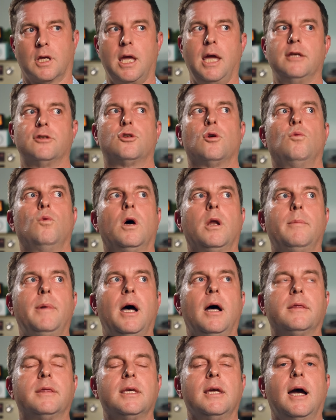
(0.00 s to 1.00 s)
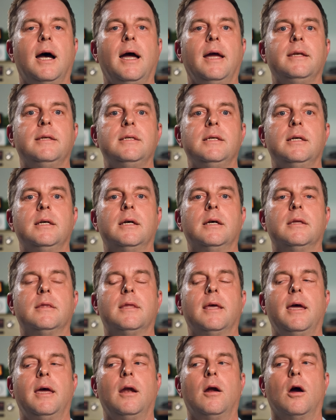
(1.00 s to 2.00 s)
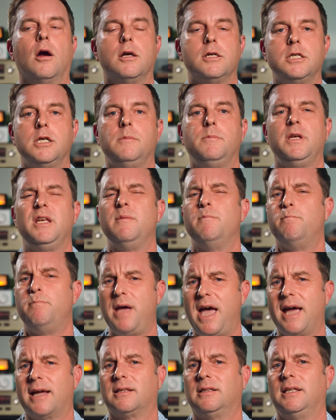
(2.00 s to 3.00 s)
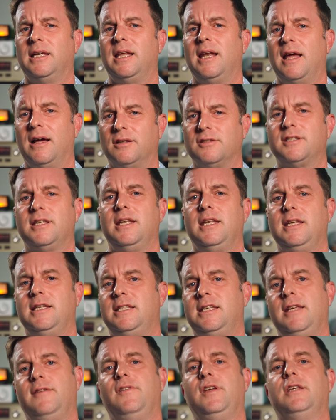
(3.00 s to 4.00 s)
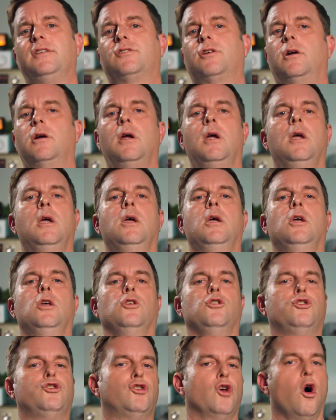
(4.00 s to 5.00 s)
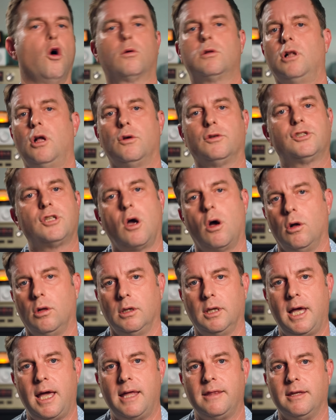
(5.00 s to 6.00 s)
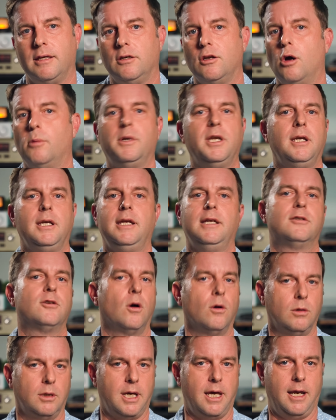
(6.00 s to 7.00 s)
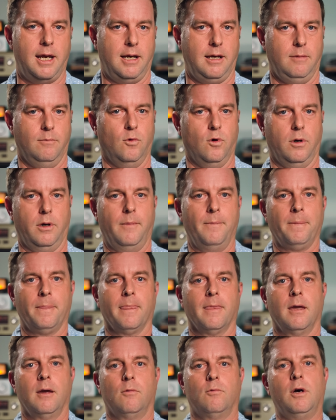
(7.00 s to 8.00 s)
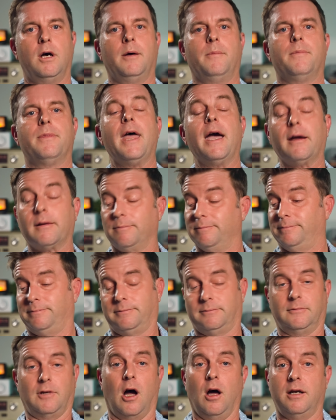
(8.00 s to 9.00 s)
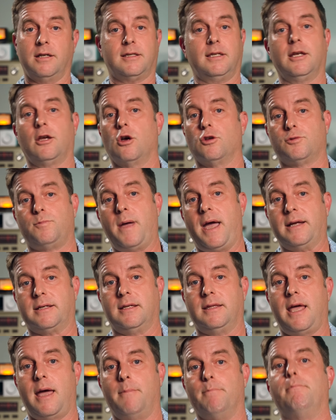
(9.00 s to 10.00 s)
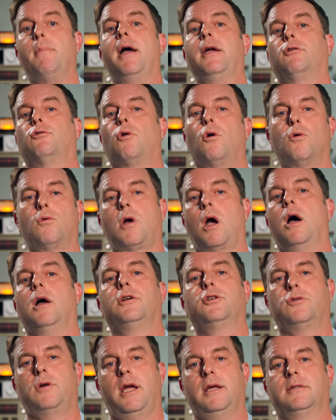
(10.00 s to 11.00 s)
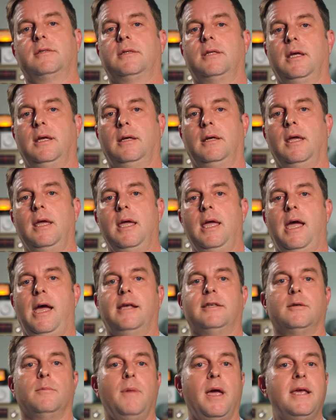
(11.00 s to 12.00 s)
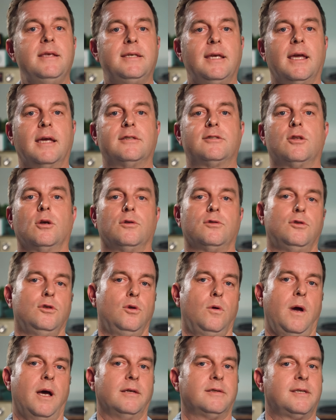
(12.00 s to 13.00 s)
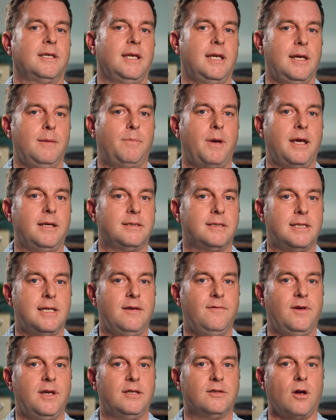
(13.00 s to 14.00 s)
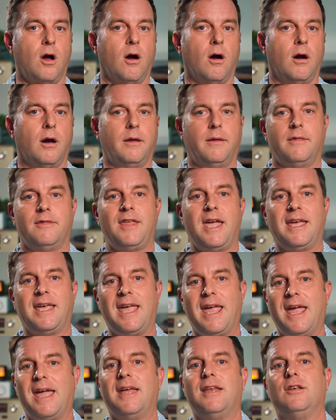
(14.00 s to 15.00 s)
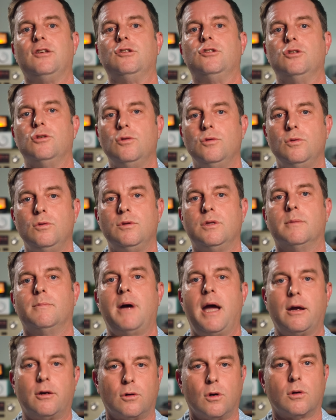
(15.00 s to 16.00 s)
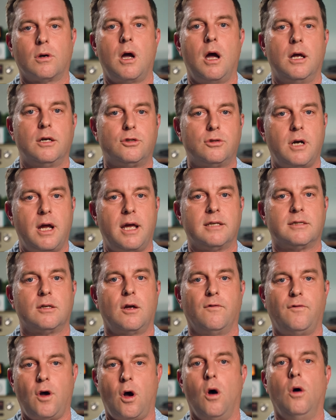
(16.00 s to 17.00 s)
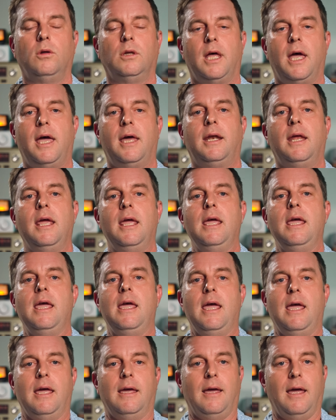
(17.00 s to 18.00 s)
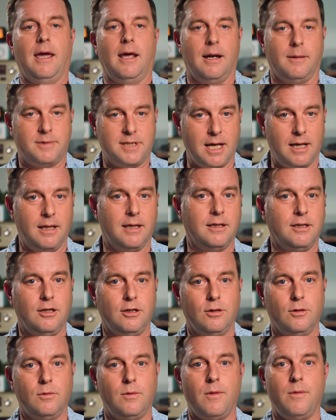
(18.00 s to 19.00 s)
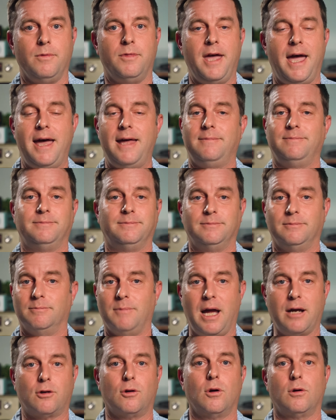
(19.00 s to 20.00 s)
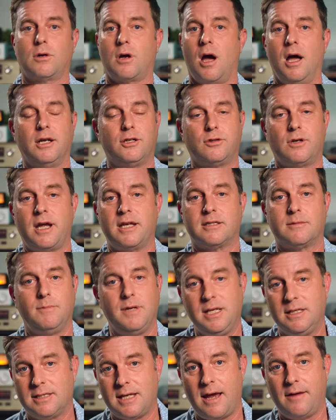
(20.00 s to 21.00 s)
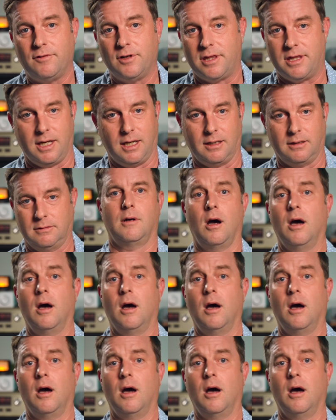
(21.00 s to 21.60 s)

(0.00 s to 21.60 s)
Okay, so what about the idea that RGB backlit LCD TVs are so close to OLED that nobody needs OLED anymore? Well, that honestly goes back to that micro contrast thing. As amazing as those new LCD paced TVs are, they can't do the micro contrast of OLED. And I'm telling you, that micro contrast means everything.